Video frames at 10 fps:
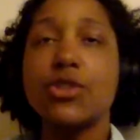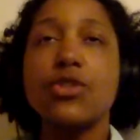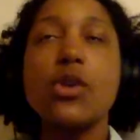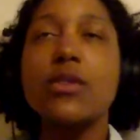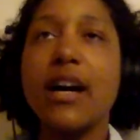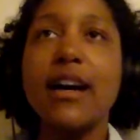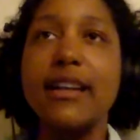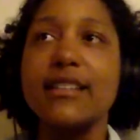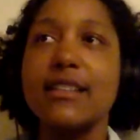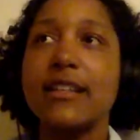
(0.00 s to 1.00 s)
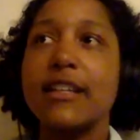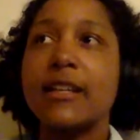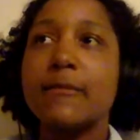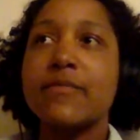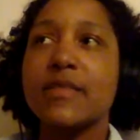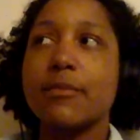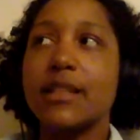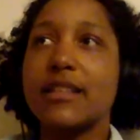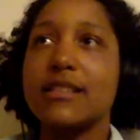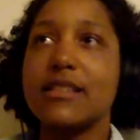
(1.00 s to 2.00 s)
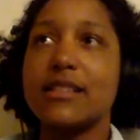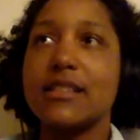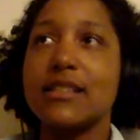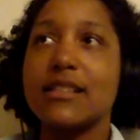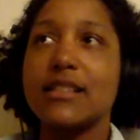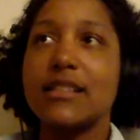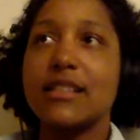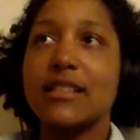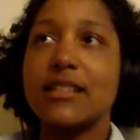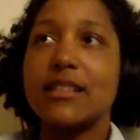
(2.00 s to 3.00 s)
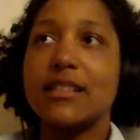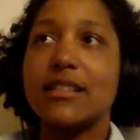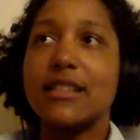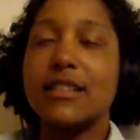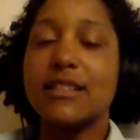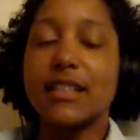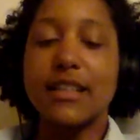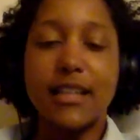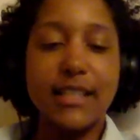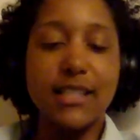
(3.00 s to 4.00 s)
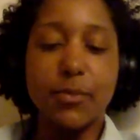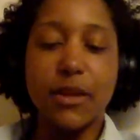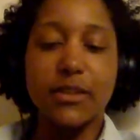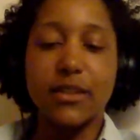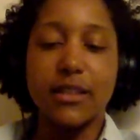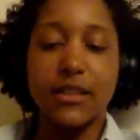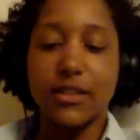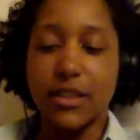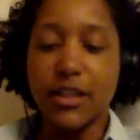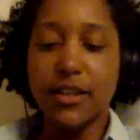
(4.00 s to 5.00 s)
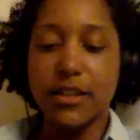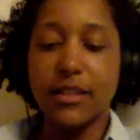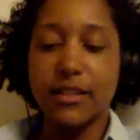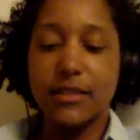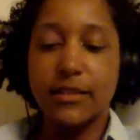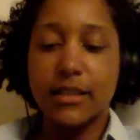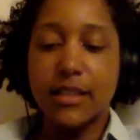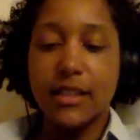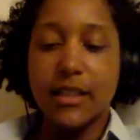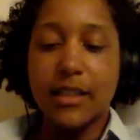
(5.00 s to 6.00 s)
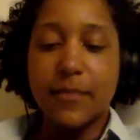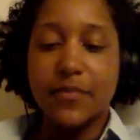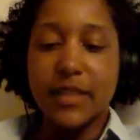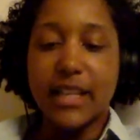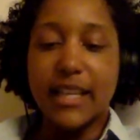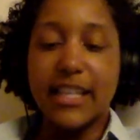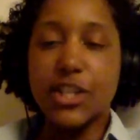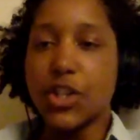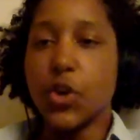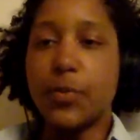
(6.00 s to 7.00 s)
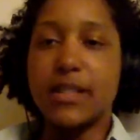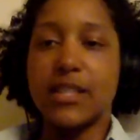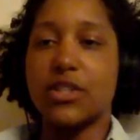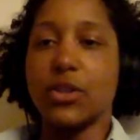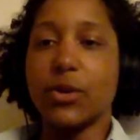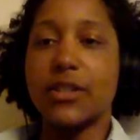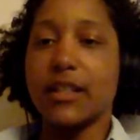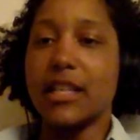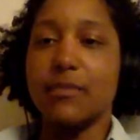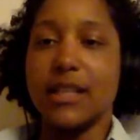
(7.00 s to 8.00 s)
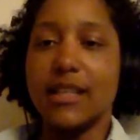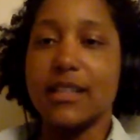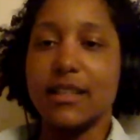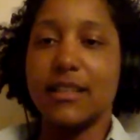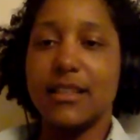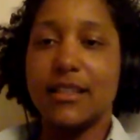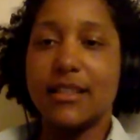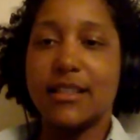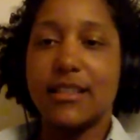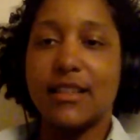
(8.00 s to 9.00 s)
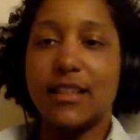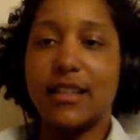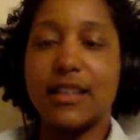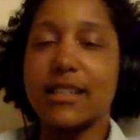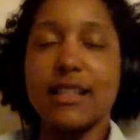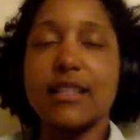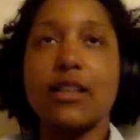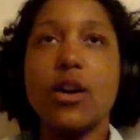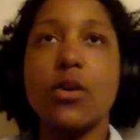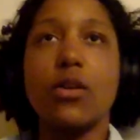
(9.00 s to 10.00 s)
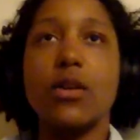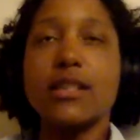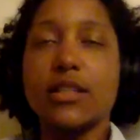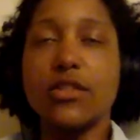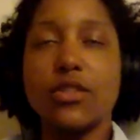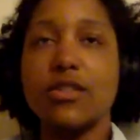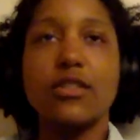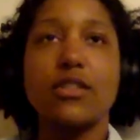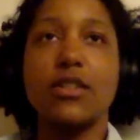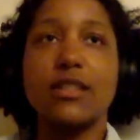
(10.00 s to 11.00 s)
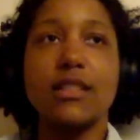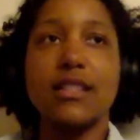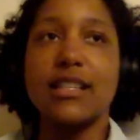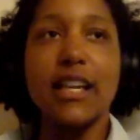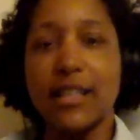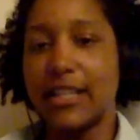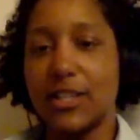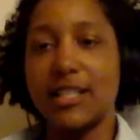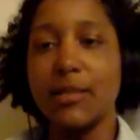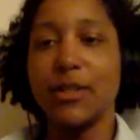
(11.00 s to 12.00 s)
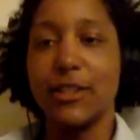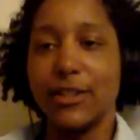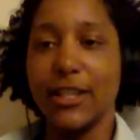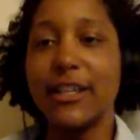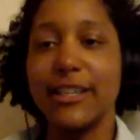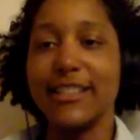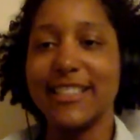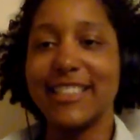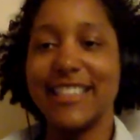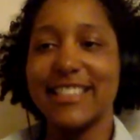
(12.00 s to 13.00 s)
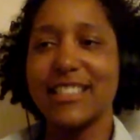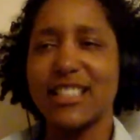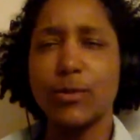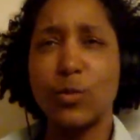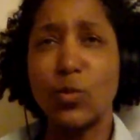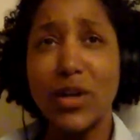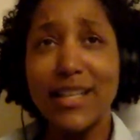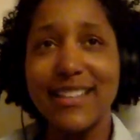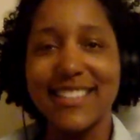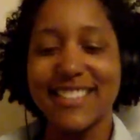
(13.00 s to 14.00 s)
he was so kind because I was like, can I sleep on in your yard? And he just opens his door to let me in. And I was like, no. I was like, can I just sleep in your yard? And he's like, what?